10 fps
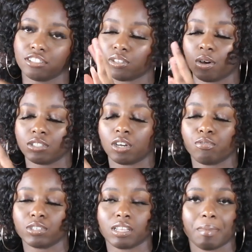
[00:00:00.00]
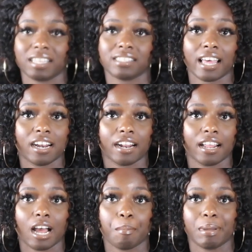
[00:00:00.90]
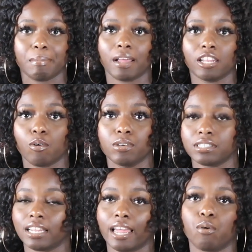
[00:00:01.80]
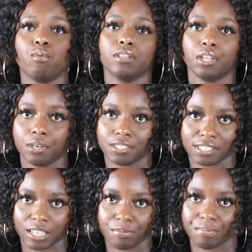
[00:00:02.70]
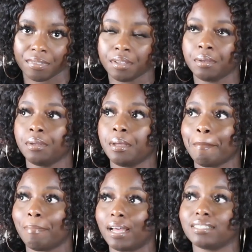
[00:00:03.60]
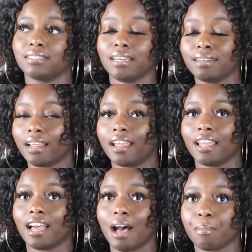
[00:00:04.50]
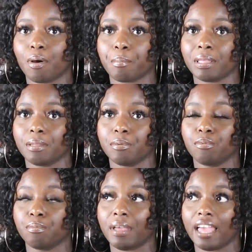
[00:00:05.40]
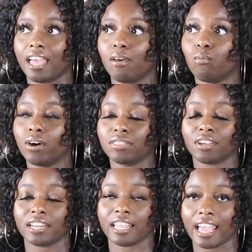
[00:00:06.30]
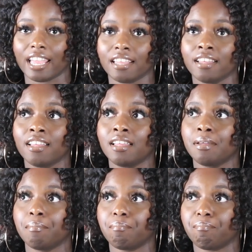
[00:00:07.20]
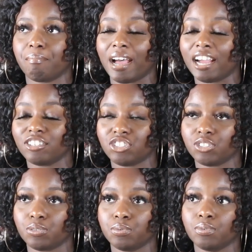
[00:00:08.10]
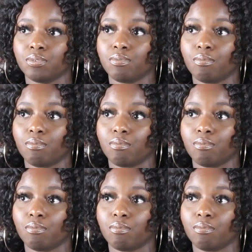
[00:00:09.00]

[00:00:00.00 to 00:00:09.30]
so on and so forth. So by Saturday I'm at my lowest at like 137. By Sunday I'm gonna be at 138. Mind you,